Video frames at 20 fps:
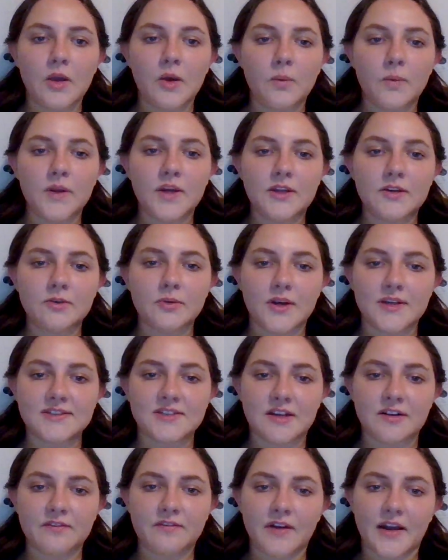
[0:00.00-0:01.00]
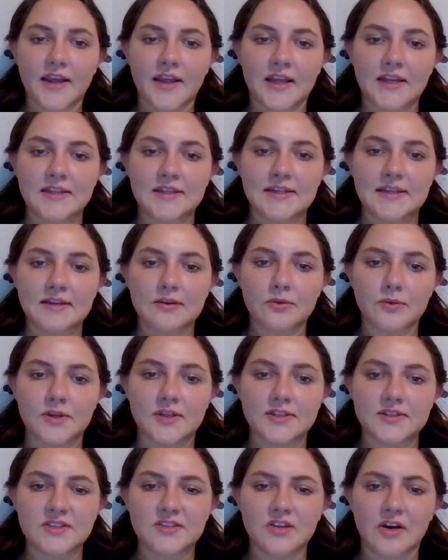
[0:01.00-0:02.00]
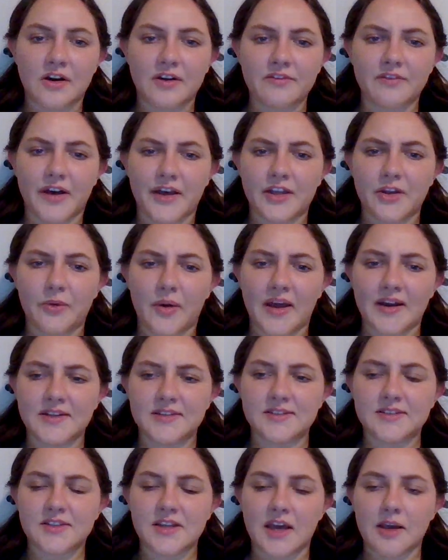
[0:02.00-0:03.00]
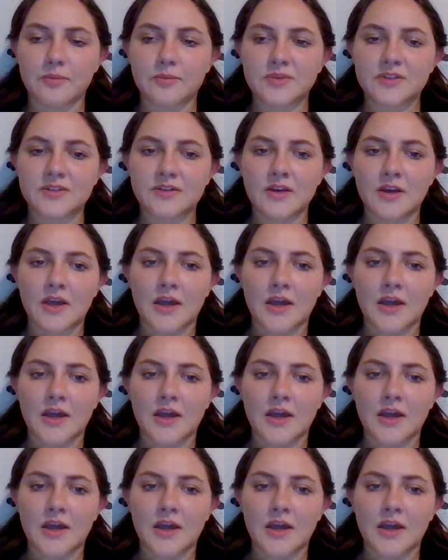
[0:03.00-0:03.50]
We need to identify and decrease non-value added steps.